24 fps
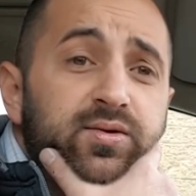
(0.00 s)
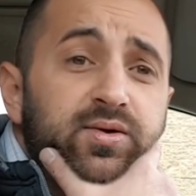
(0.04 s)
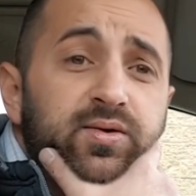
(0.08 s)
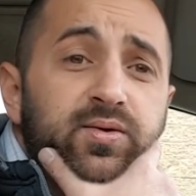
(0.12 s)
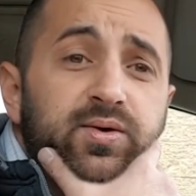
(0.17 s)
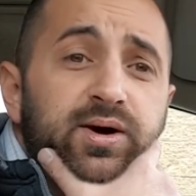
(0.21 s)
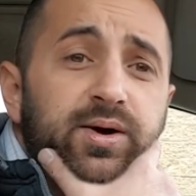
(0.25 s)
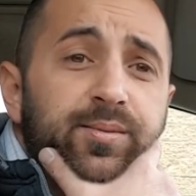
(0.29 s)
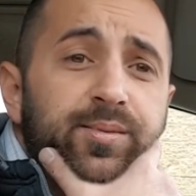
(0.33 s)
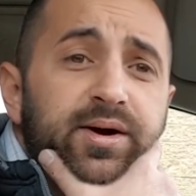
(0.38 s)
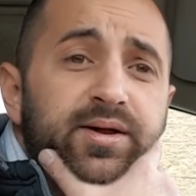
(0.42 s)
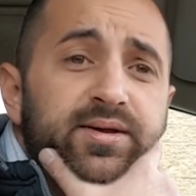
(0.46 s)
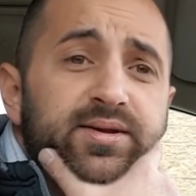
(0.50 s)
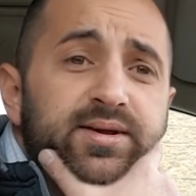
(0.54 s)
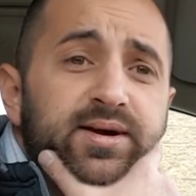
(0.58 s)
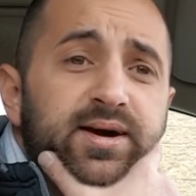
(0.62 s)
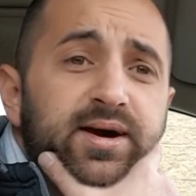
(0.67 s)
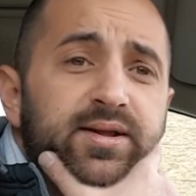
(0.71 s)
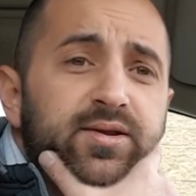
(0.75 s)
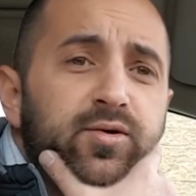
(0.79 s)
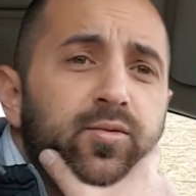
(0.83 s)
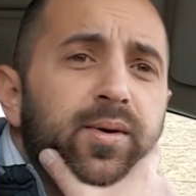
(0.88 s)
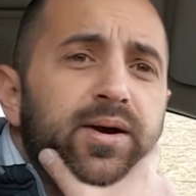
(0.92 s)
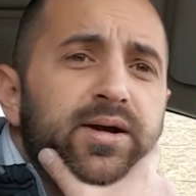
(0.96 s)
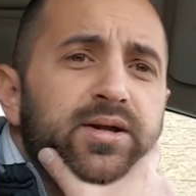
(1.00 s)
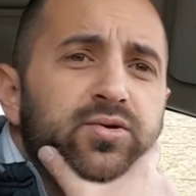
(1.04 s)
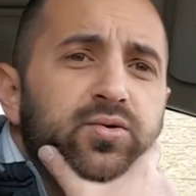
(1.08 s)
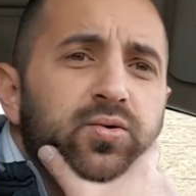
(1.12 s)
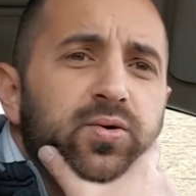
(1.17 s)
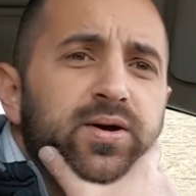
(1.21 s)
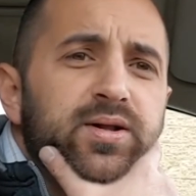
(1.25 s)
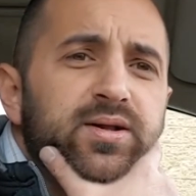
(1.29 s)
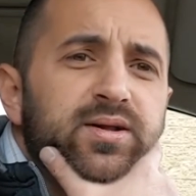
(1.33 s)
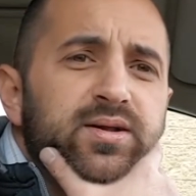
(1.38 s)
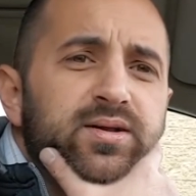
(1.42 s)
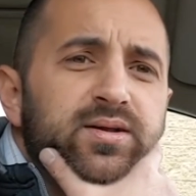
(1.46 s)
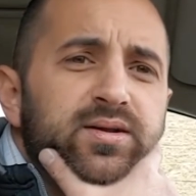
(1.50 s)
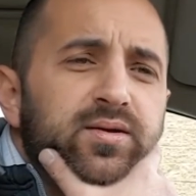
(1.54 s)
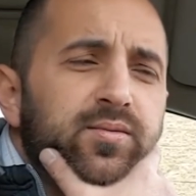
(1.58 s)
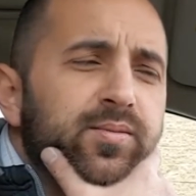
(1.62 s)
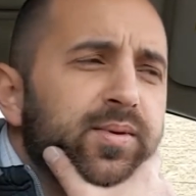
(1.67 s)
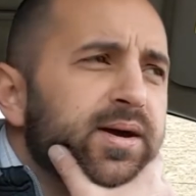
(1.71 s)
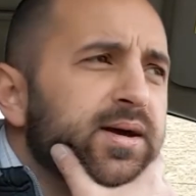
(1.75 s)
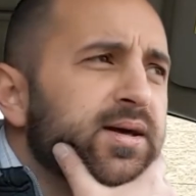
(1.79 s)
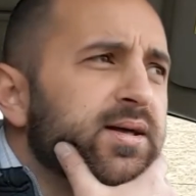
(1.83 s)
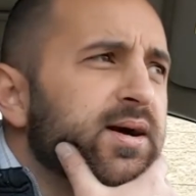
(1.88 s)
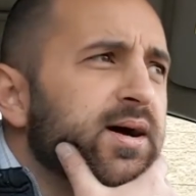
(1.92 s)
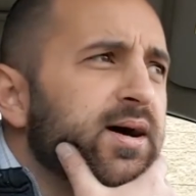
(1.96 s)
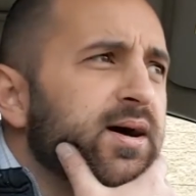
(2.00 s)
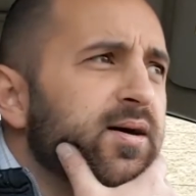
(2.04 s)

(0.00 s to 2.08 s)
They'll come outside, they'll make noises, they'll make